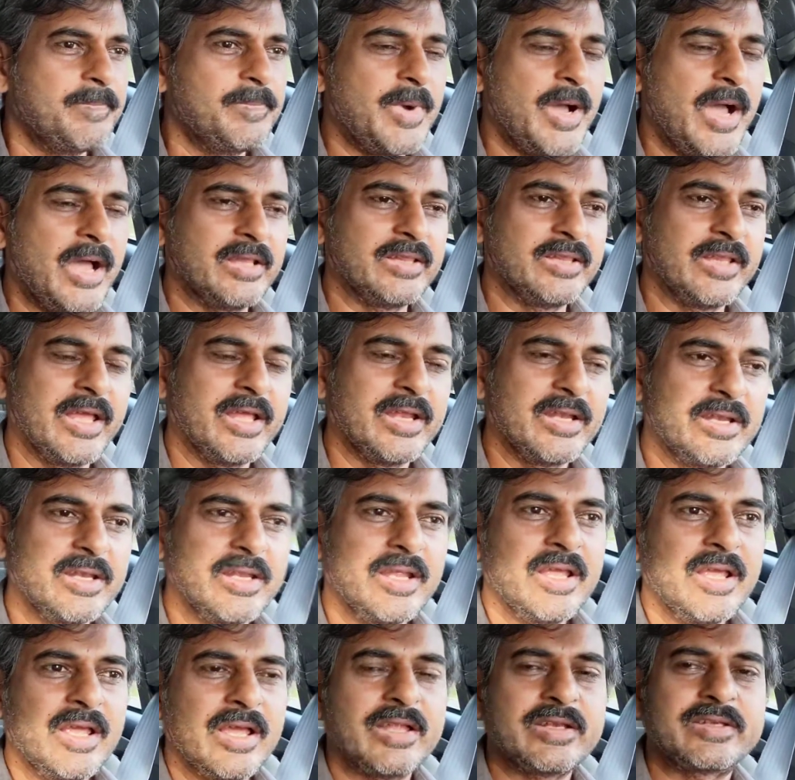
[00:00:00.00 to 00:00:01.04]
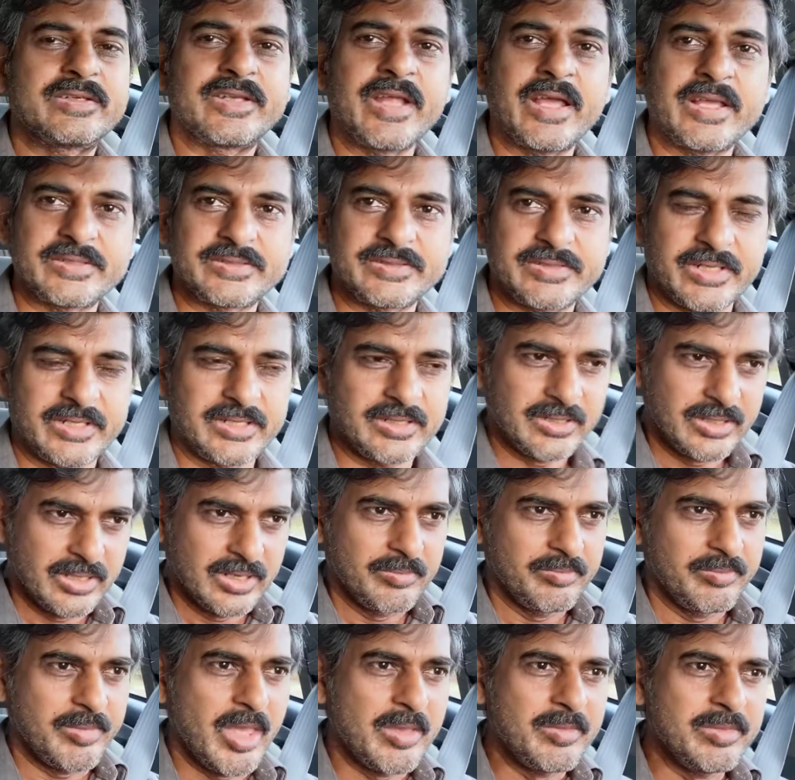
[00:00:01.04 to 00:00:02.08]
and then test it.
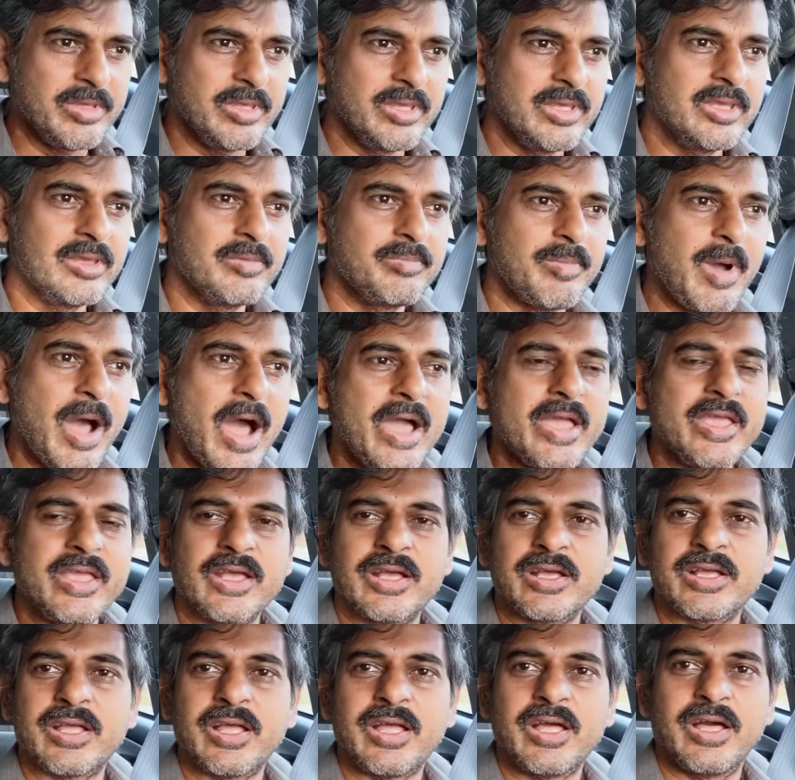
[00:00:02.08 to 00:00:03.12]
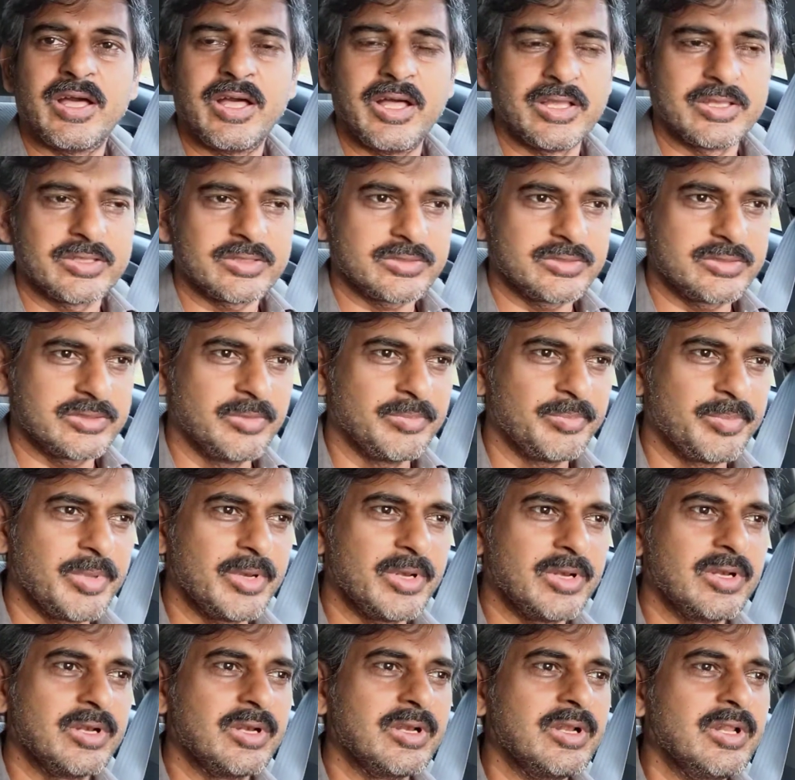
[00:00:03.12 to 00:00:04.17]
Maybe buy a
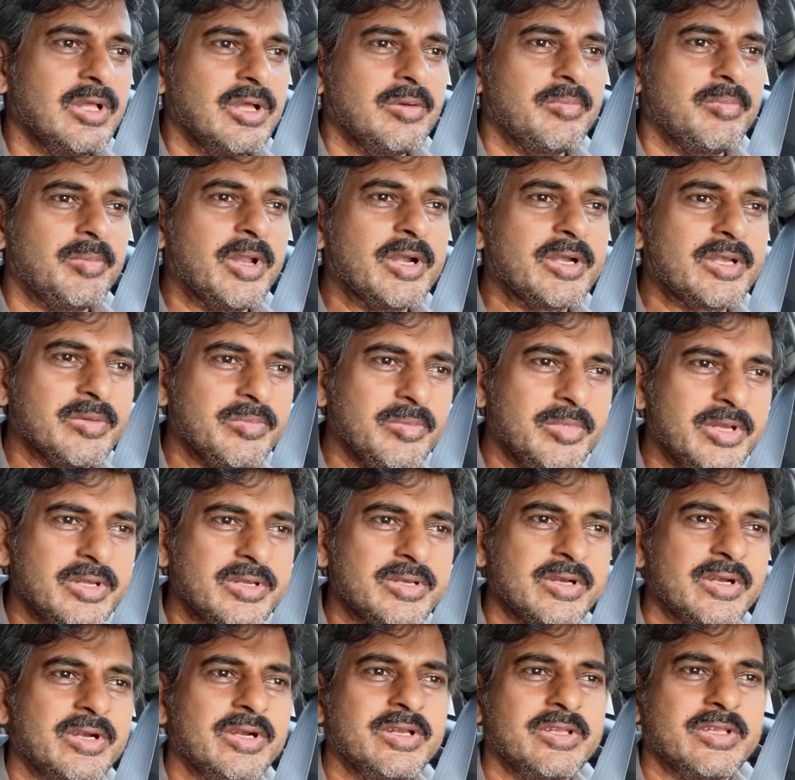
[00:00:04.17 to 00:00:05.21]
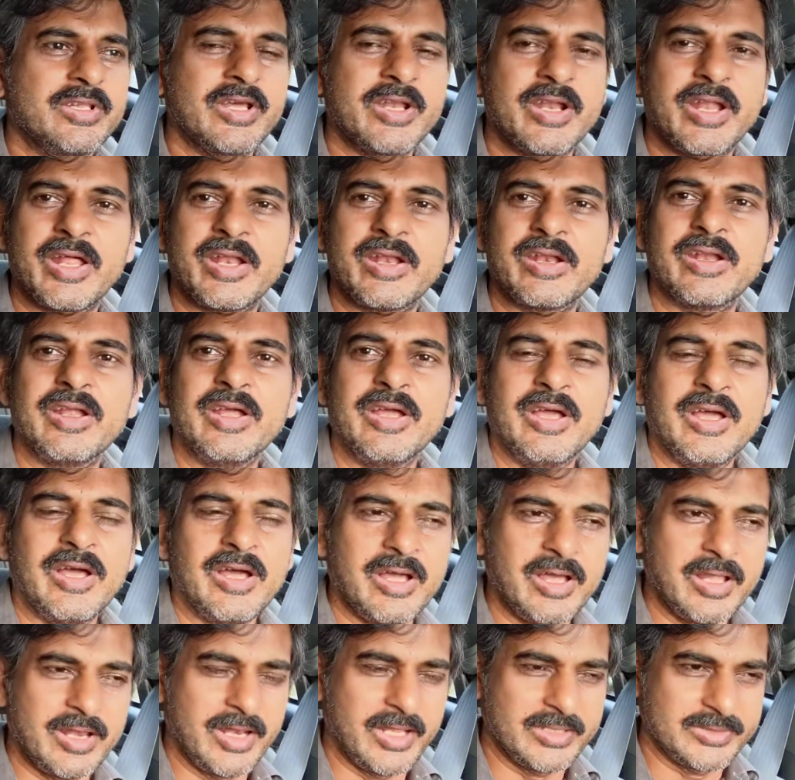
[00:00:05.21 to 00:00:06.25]
simple multimeter. There
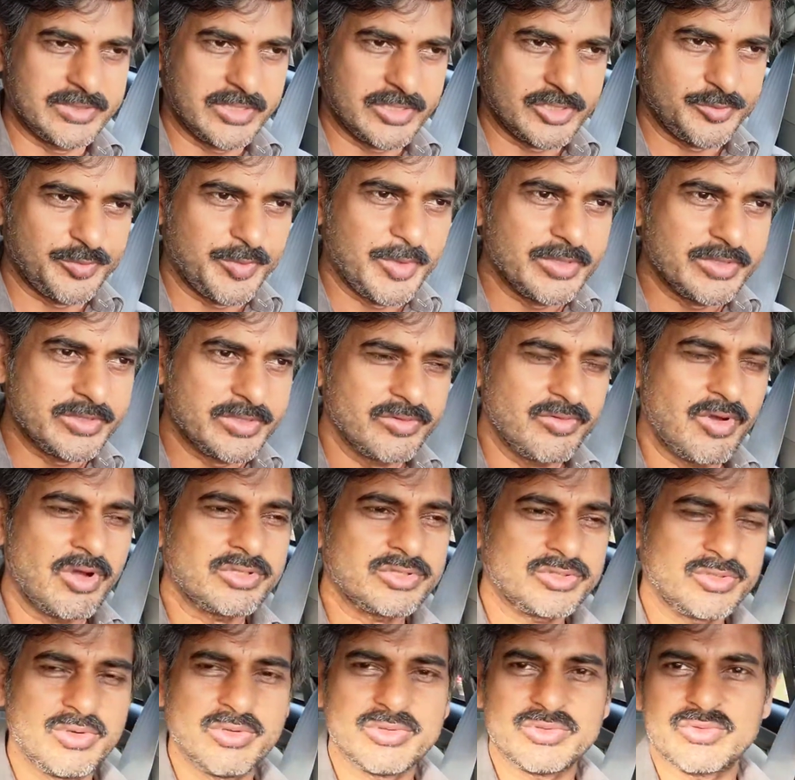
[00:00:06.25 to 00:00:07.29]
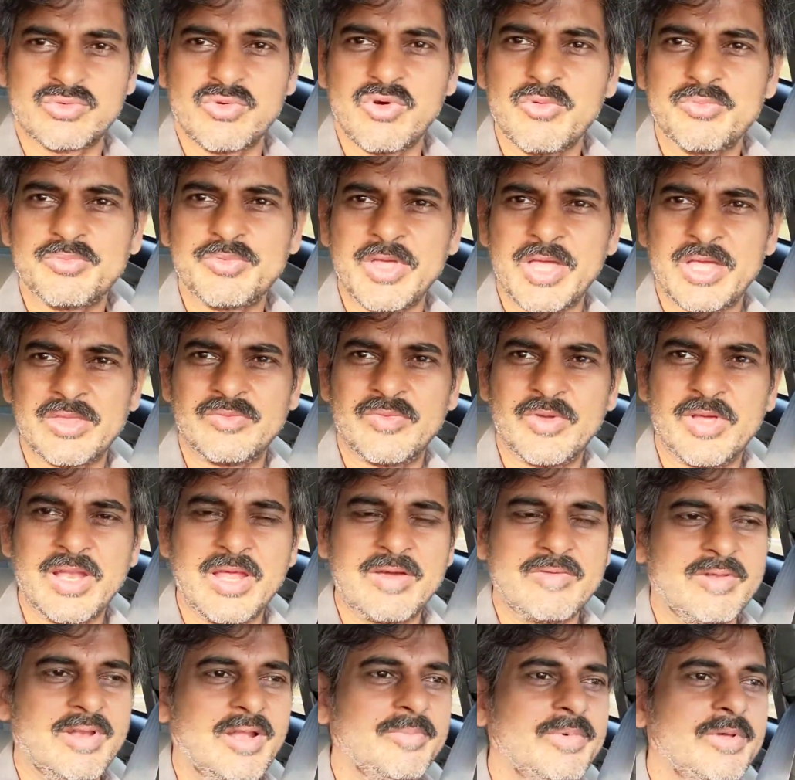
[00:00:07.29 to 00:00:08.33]
are less expensive oscilloscopes as well
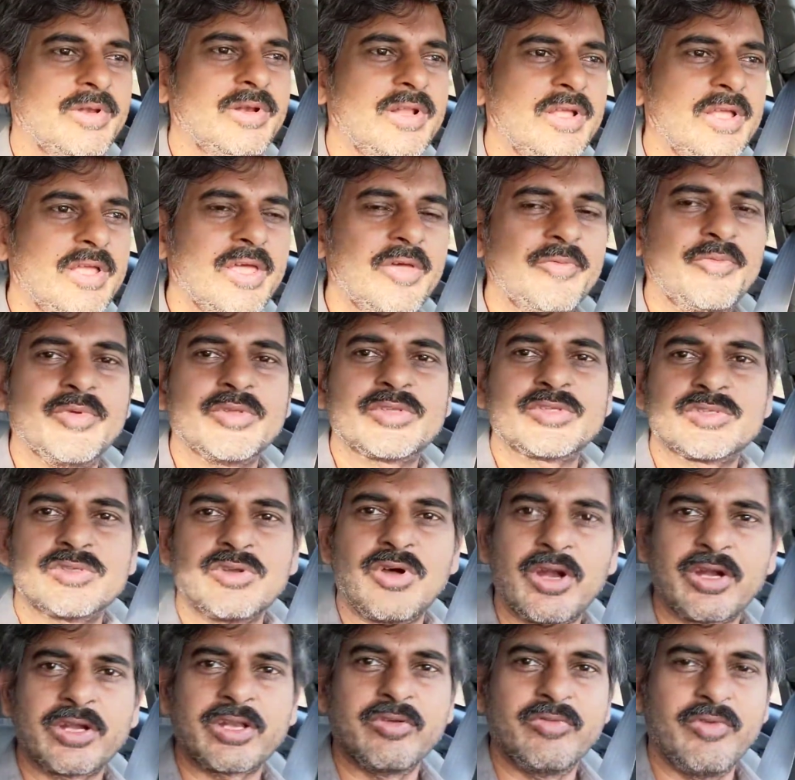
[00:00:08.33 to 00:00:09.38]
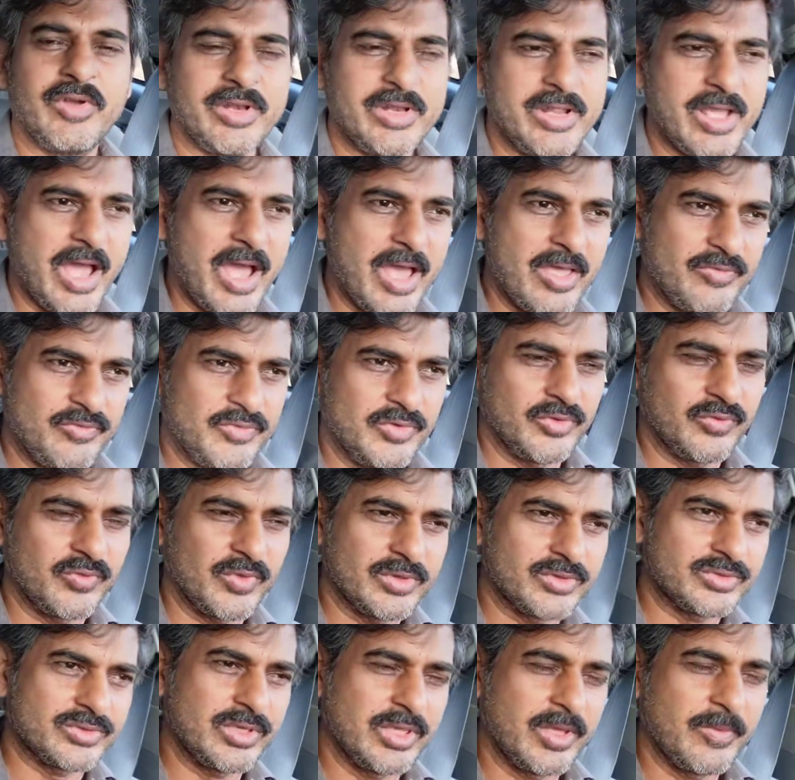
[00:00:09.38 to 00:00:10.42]
available if it's not a very high
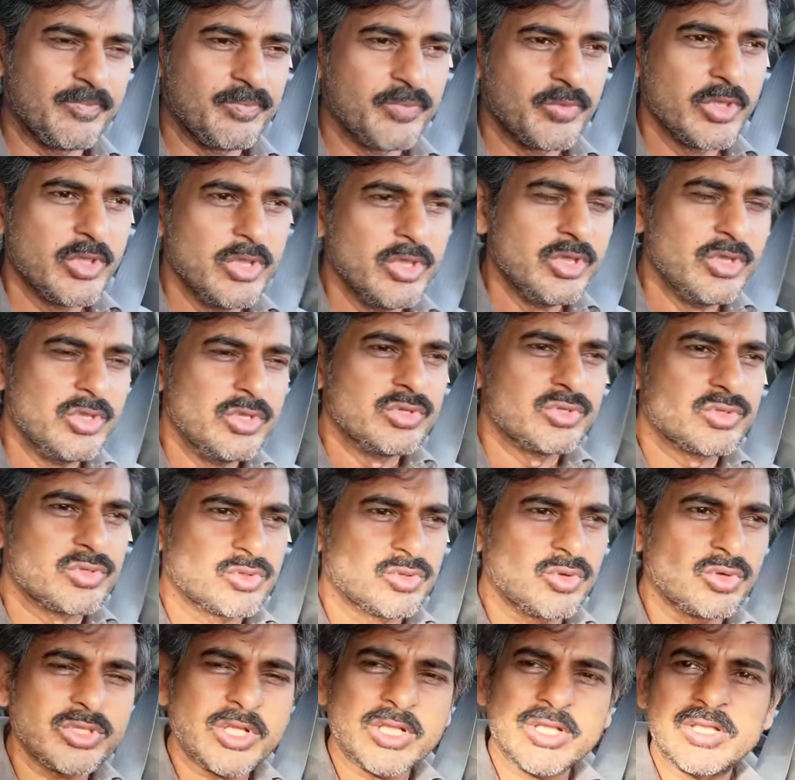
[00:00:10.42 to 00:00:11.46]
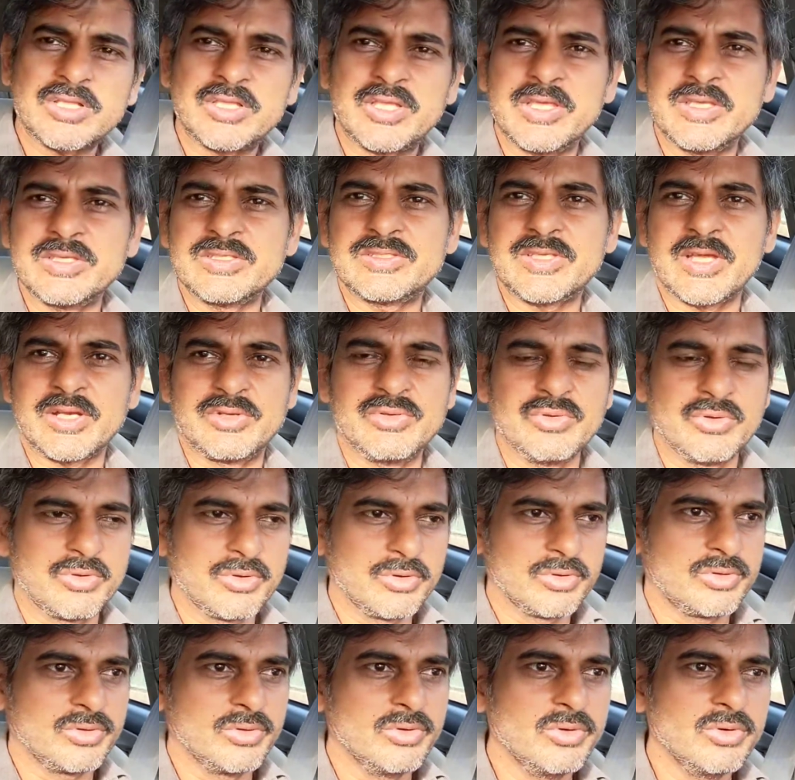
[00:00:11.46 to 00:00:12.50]
frequency. So those are the things that you
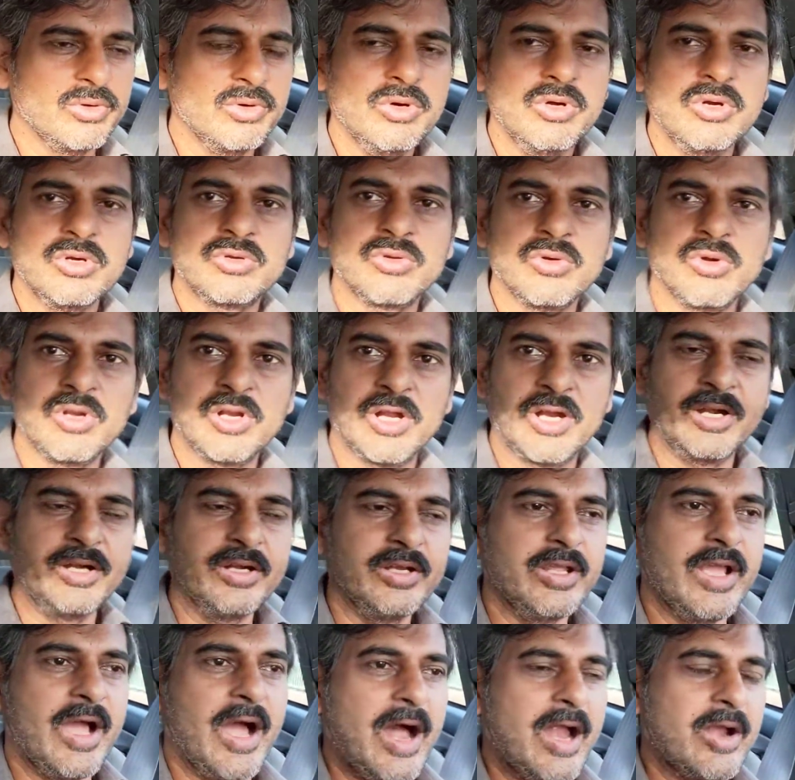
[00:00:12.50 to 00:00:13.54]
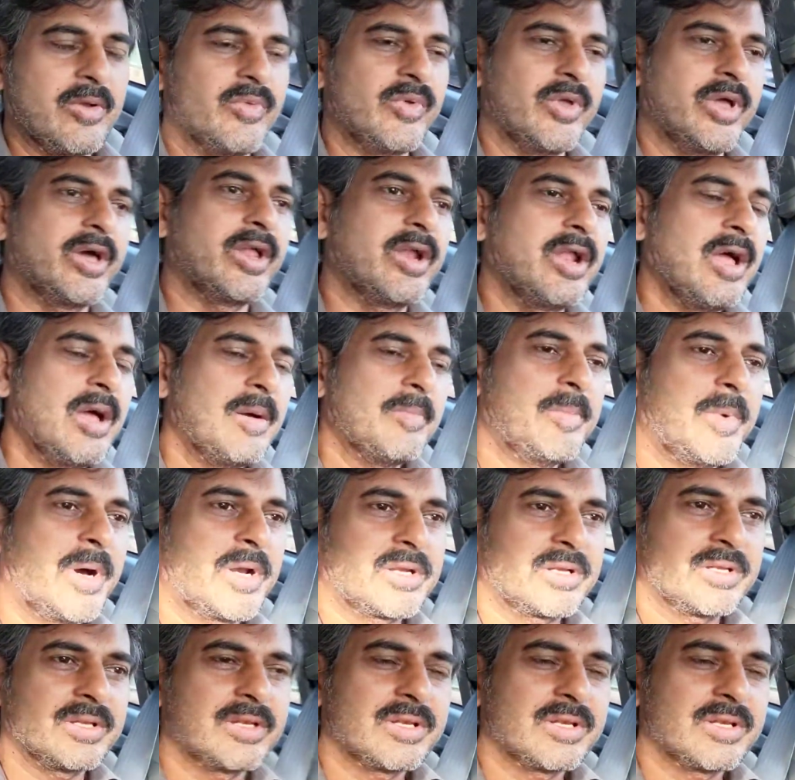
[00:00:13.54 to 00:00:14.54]
could do to learn the hardware. But